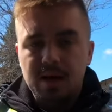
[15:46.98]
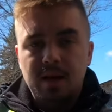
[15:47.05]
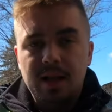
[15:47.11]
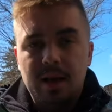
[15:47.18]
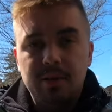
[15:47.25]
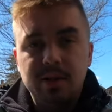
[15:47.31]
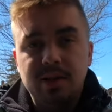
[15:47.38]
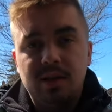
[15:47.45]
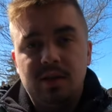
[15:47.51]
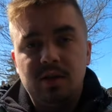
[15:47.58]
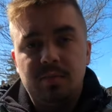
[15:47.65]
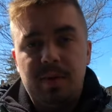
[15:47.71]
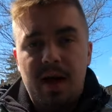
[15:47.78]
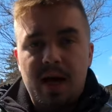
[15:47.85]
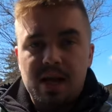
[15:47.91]
That wasn't too
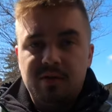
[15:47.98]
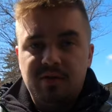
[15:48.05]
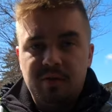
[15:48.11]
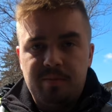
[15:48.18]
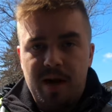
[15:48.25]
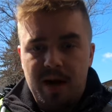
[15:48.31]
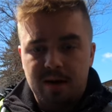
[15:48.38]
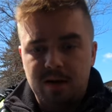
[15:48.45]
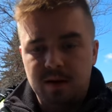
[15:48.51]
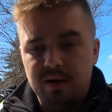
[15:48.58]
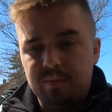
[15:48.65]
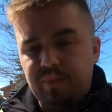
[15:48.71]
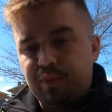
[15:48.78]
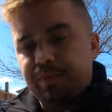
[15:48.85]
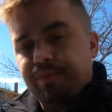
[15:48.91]
bad of a
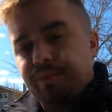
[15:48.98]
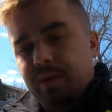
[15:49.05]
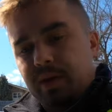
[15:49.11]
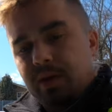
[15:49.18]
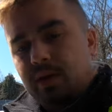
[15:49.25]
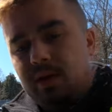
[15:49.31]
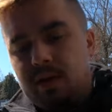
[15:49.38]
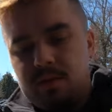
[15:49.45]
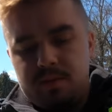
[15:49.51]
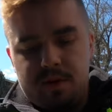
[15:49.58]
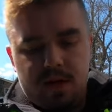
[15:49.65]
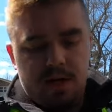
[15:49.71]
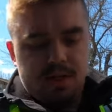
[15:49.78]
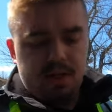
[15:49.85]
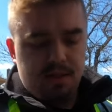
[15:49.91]
backup,
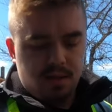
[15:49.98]
but